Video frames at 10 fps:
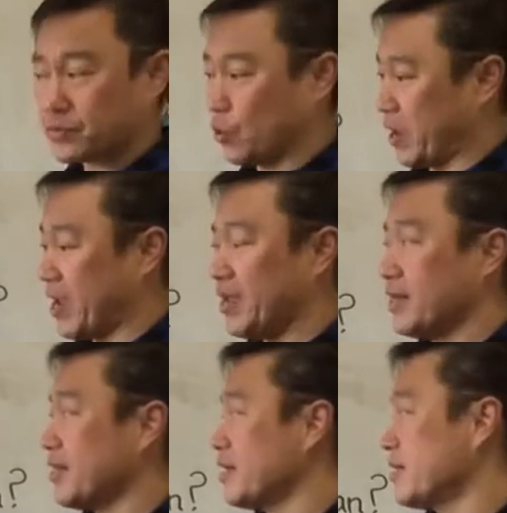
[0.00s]

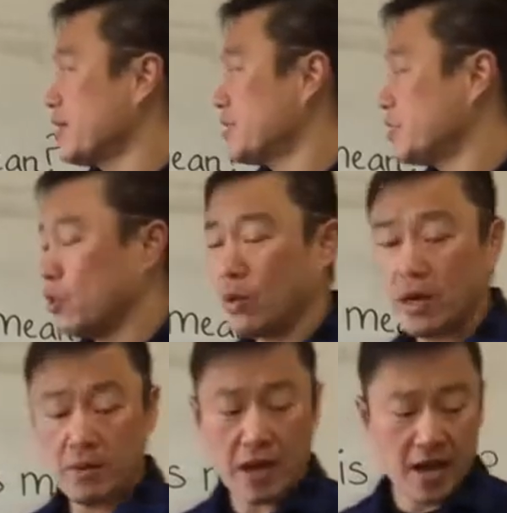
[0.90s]
Okay? So
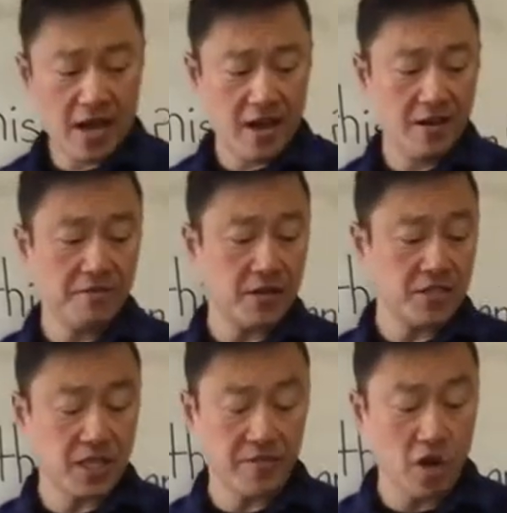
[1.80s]
uh, I have
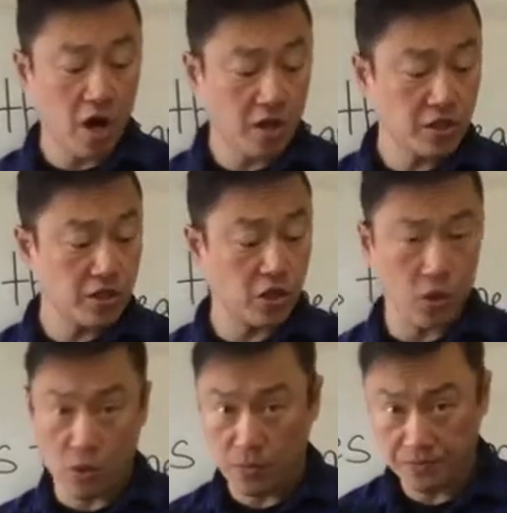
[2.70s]
a set of cards,
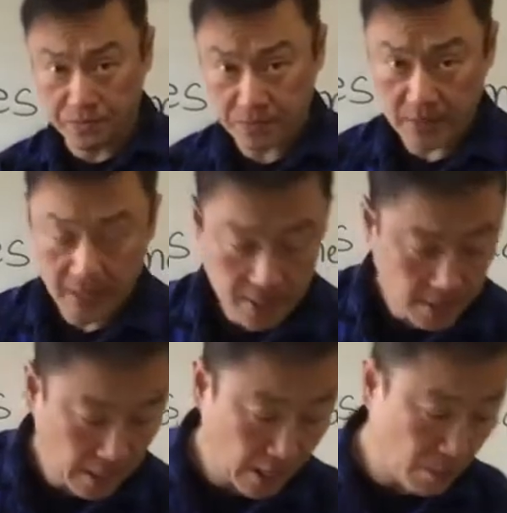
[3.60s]
so
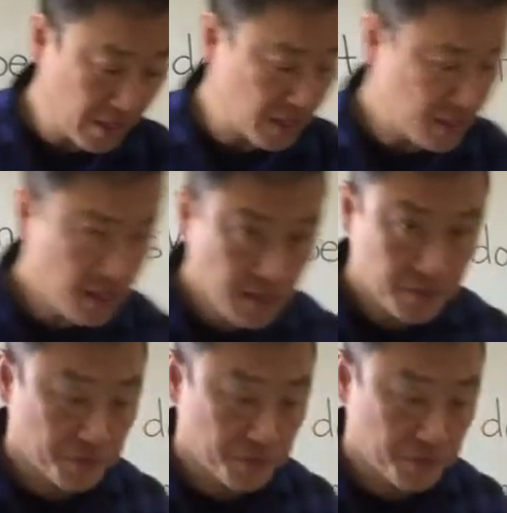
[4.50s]
allow me to see.